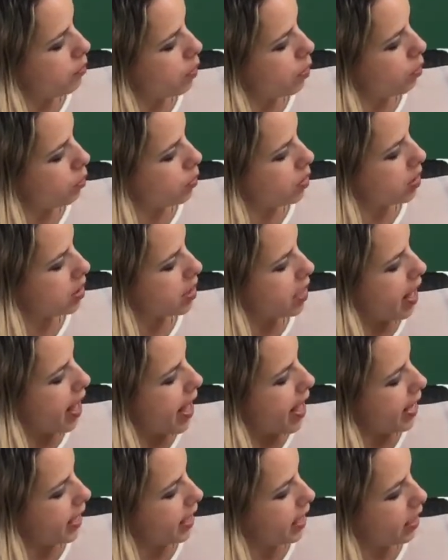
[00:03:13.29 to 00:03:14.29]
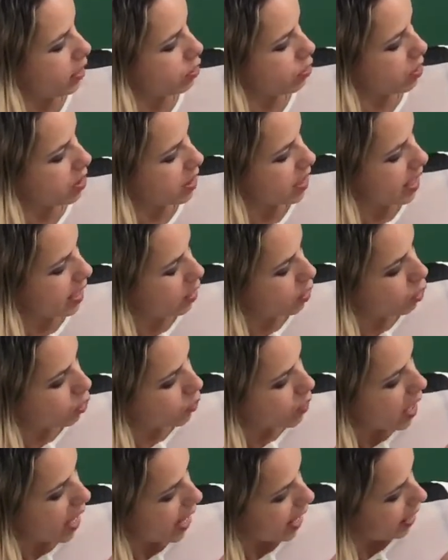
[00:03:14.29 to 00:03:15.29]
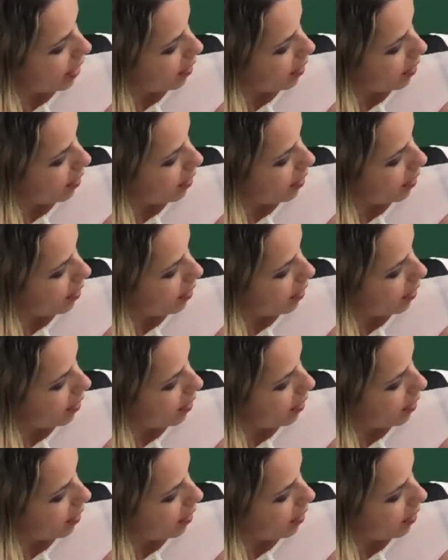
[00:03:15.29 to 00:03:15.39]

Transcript: boots. I need to stay dry.